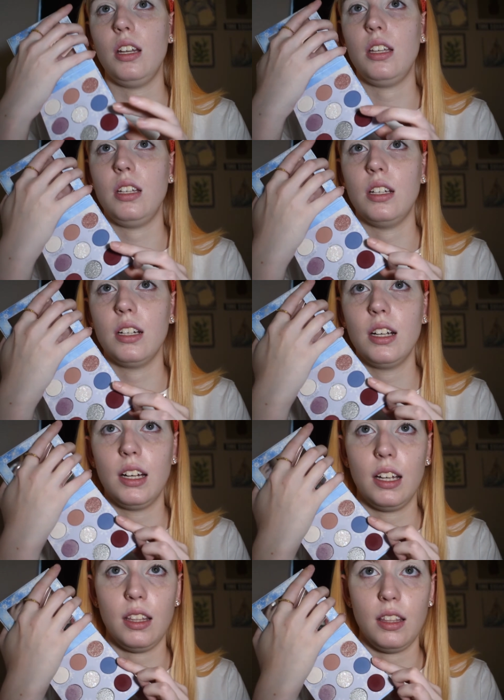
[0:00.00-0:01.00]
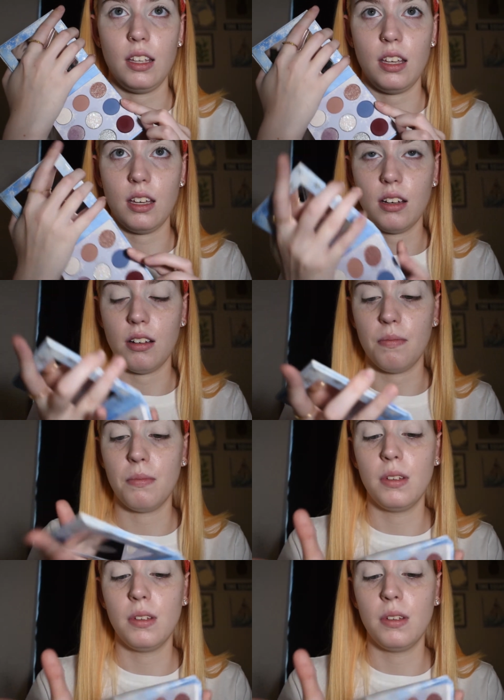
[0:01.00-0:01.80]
here and the